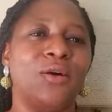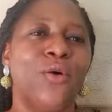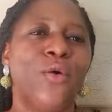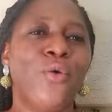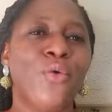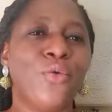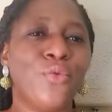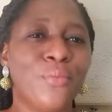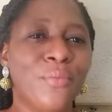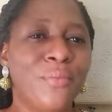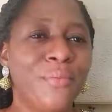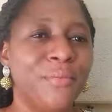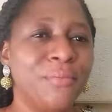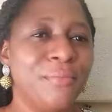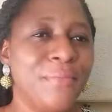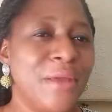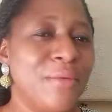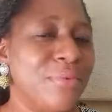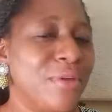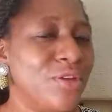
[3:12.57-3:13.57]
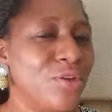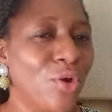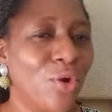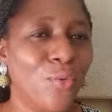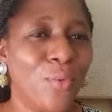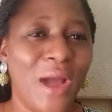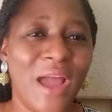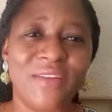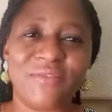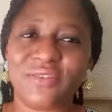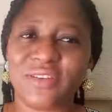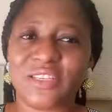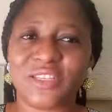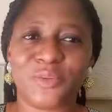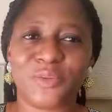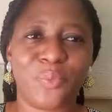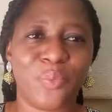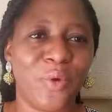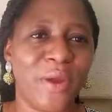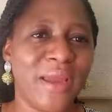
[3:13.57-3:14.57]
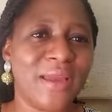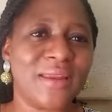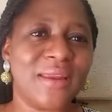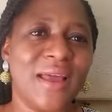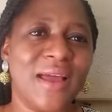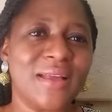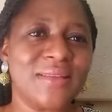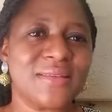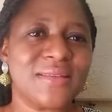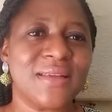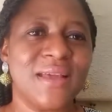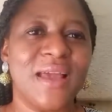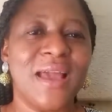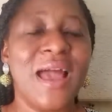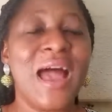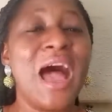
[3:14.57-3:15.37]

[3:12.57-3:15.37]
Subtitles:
oh, maybe your wife is pregnant,